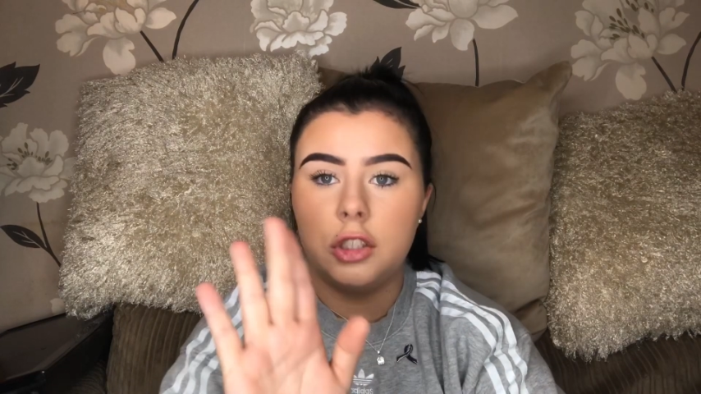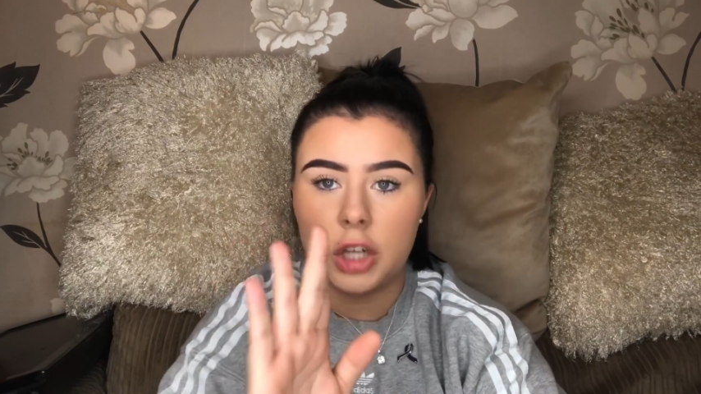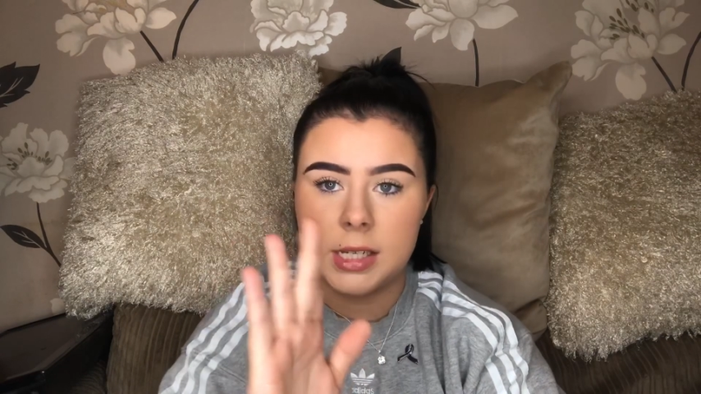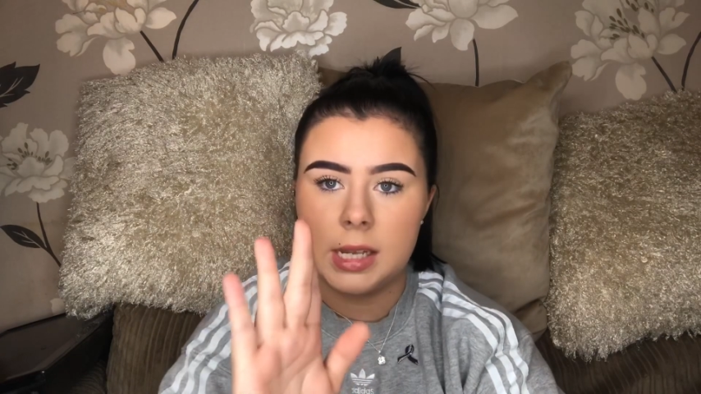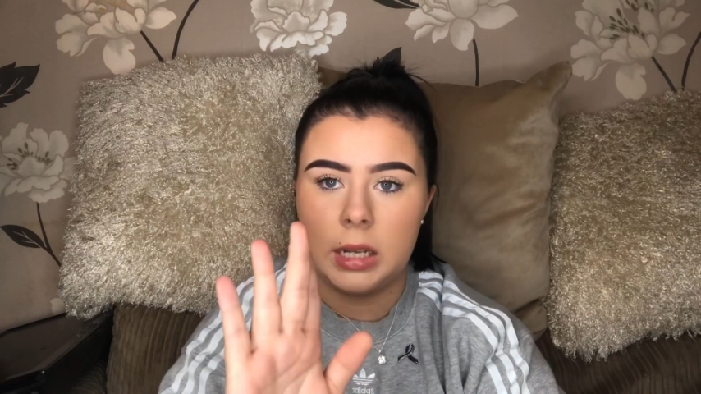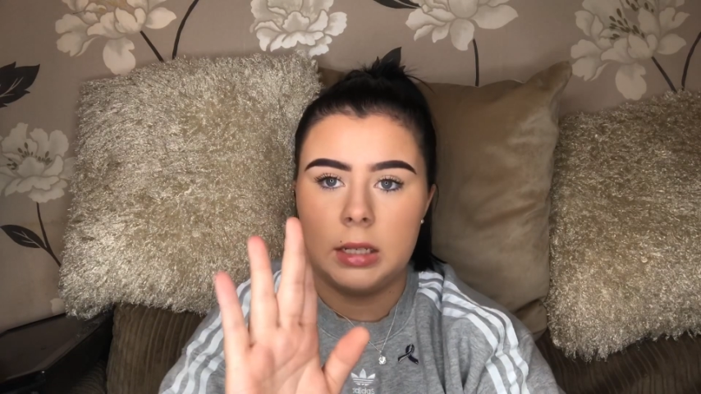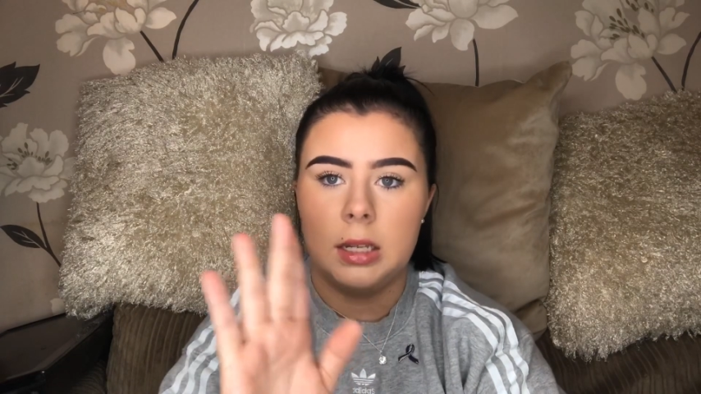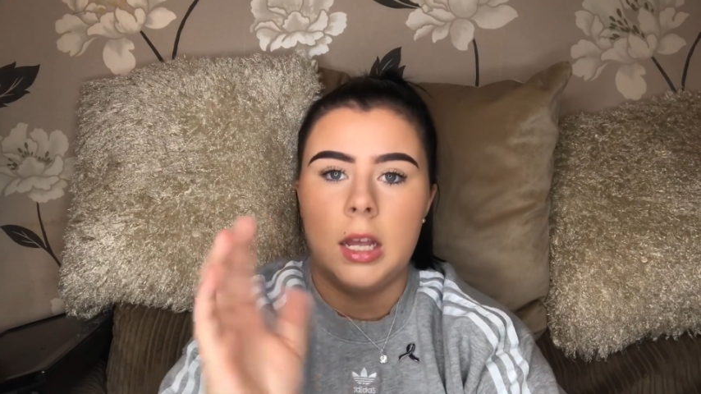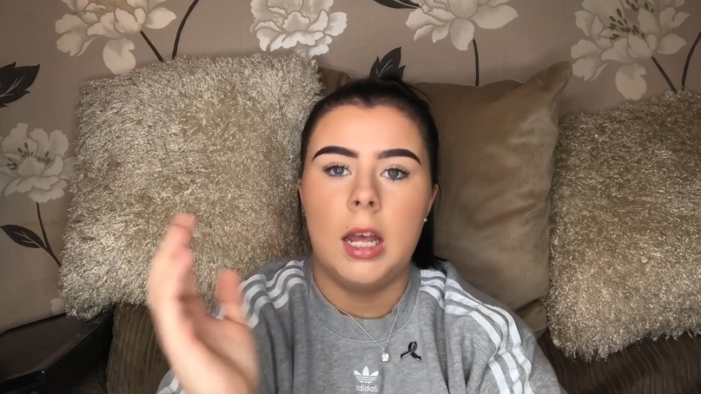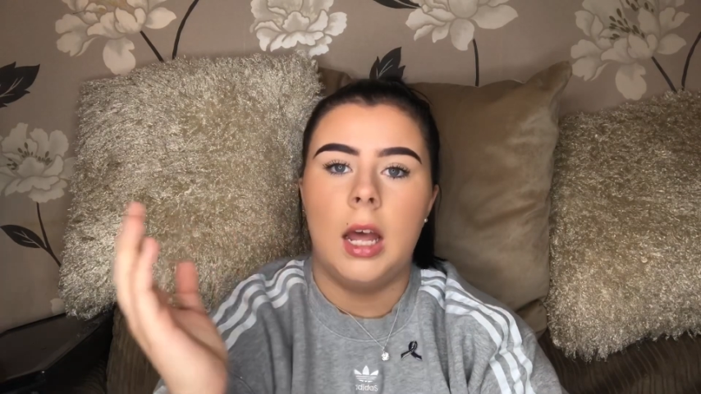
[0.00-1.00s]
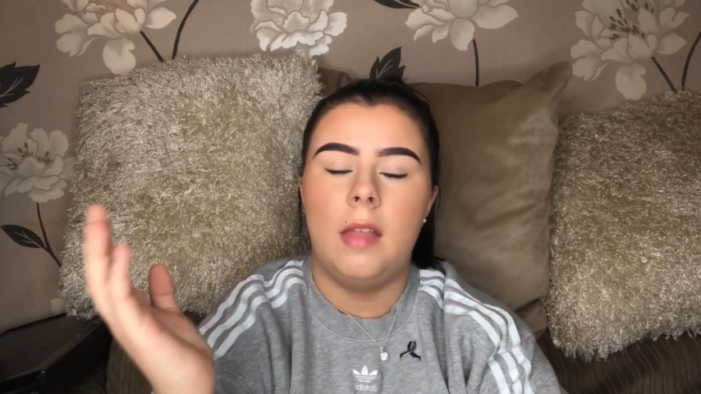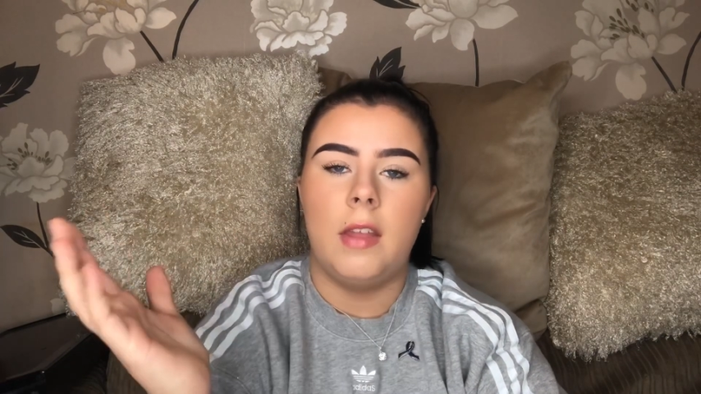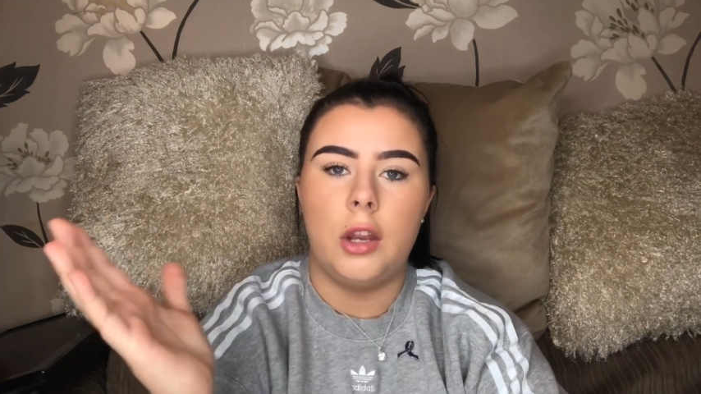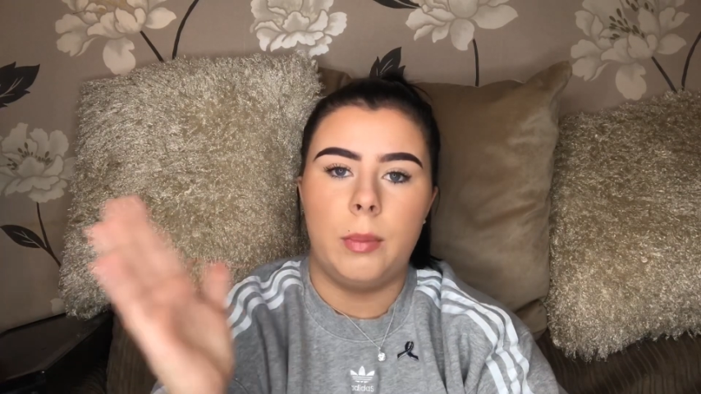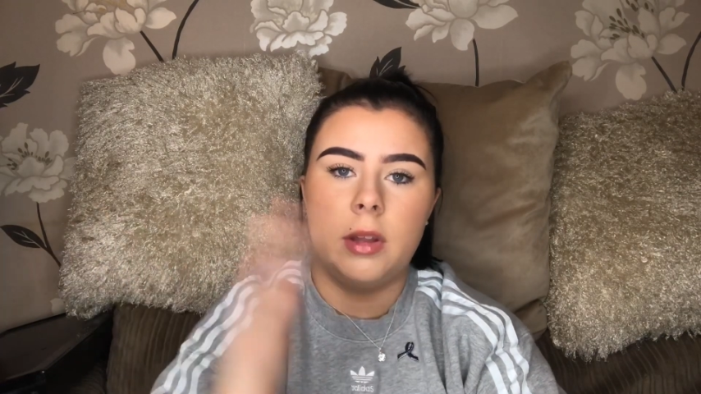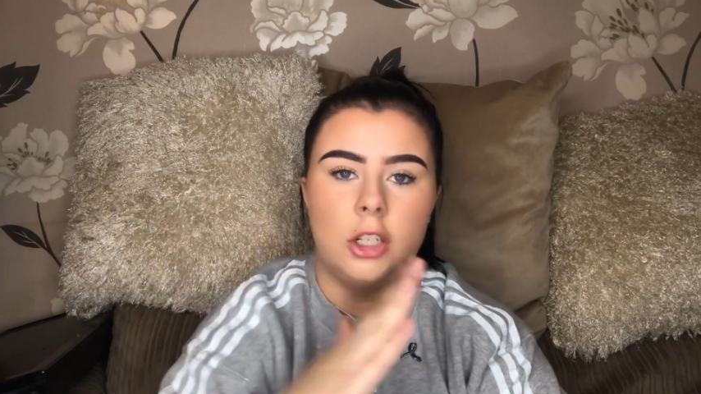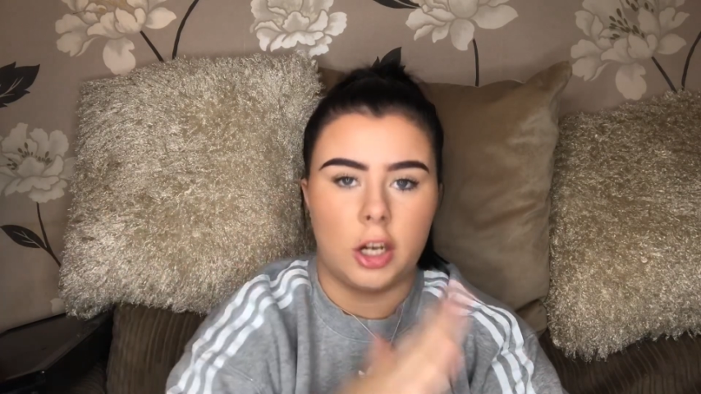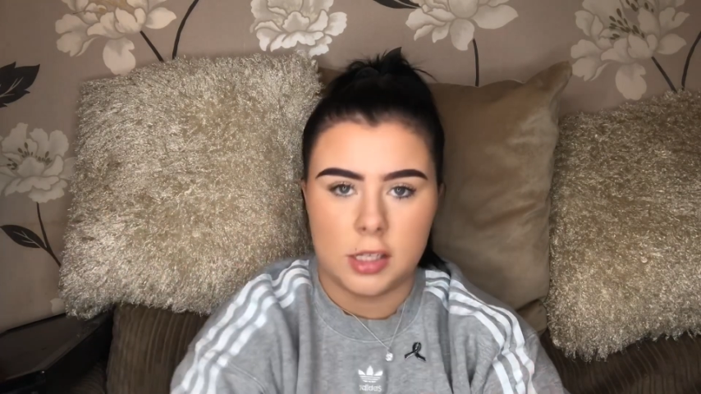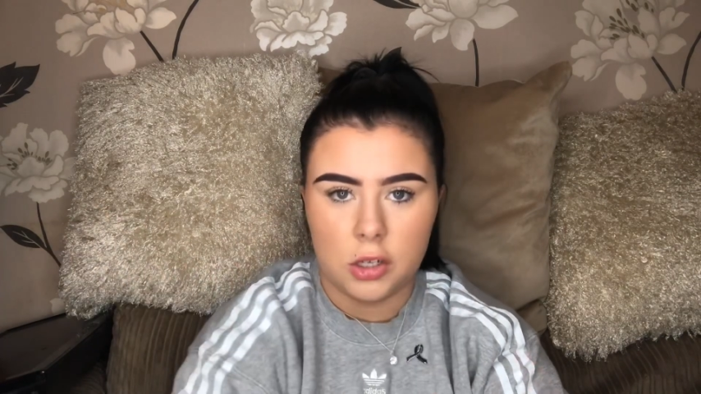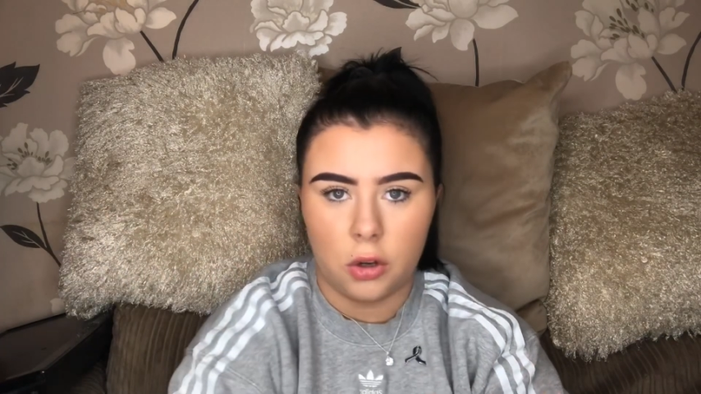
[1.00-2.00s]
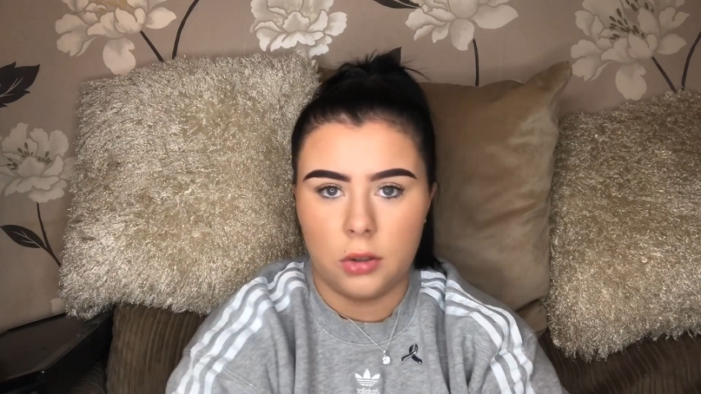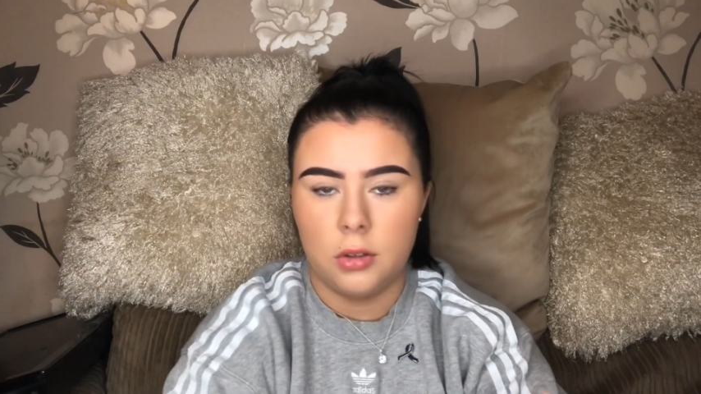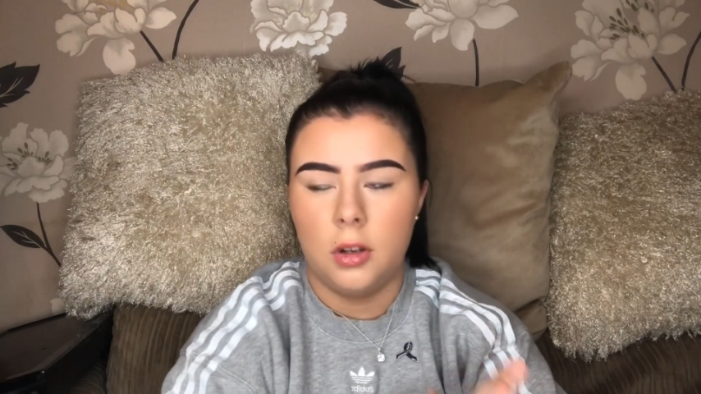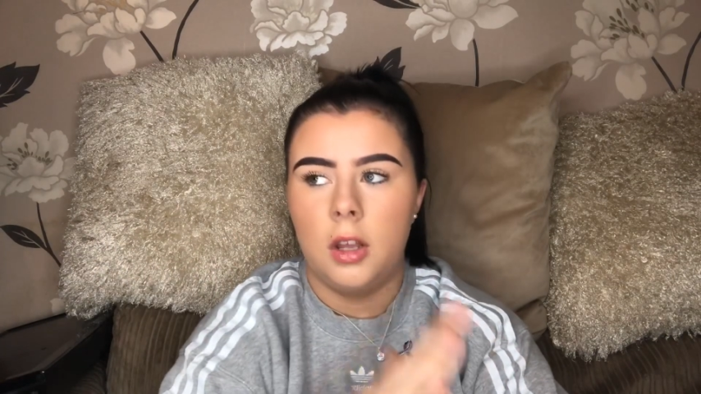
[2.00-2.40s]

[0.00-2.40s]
dressing and then you put the dressing on.